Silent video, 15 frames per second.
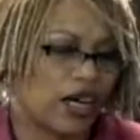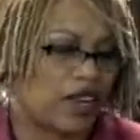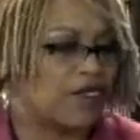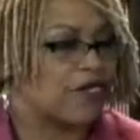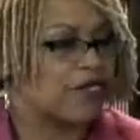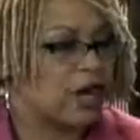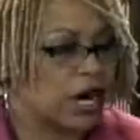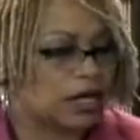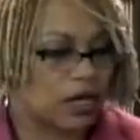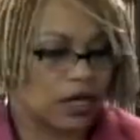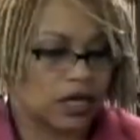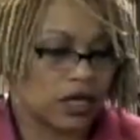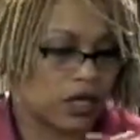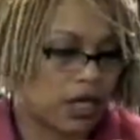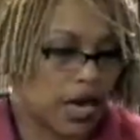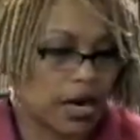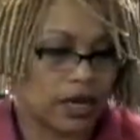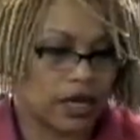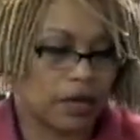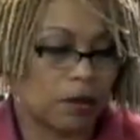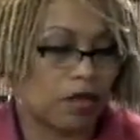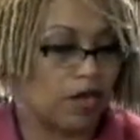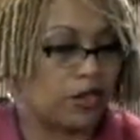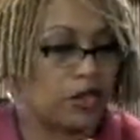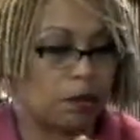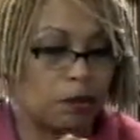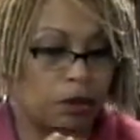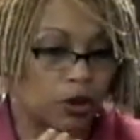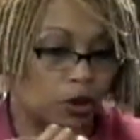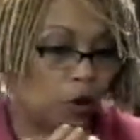I finally decided, let me
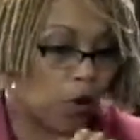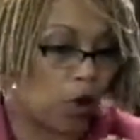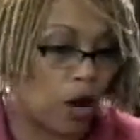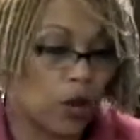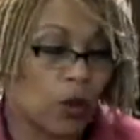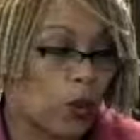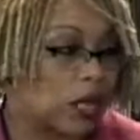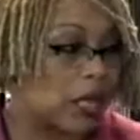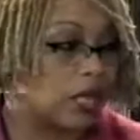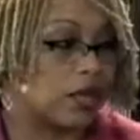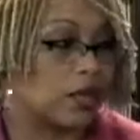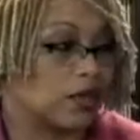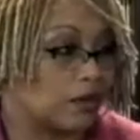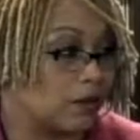just book 1 week,